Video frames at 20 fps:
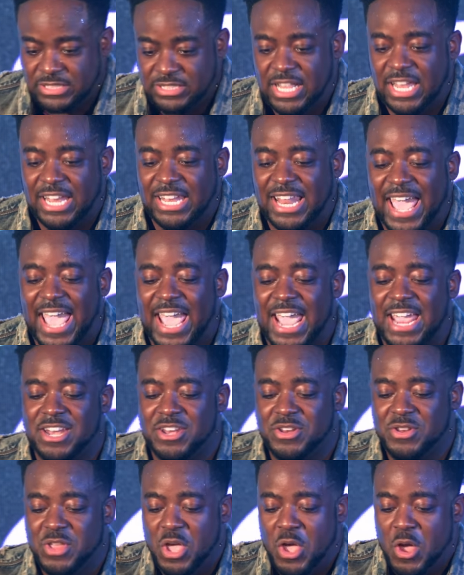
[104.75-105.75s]
The
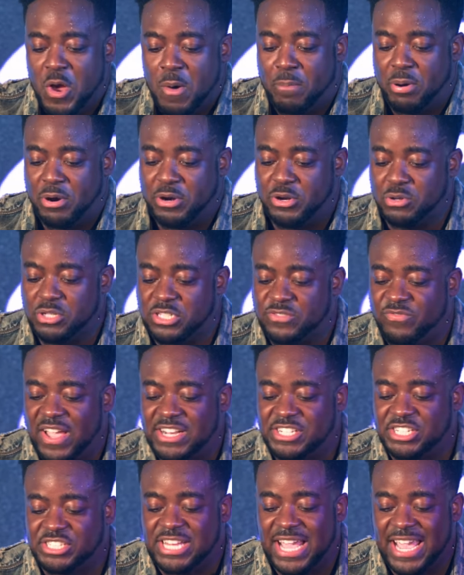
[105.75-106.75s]
land produced
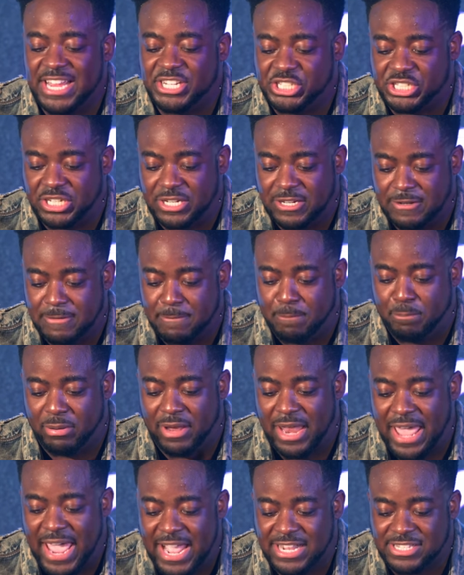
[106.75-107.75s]
vegetation,
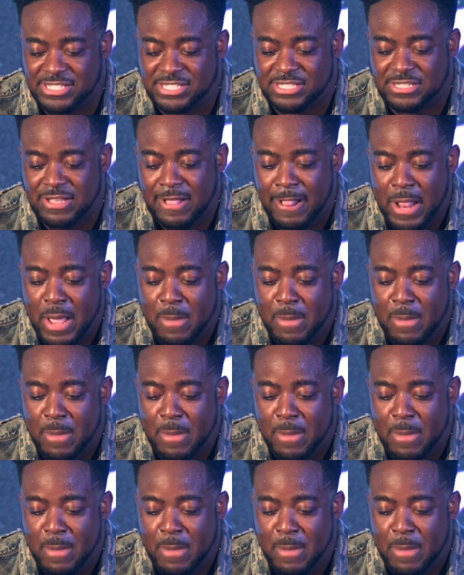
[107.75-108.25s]
plants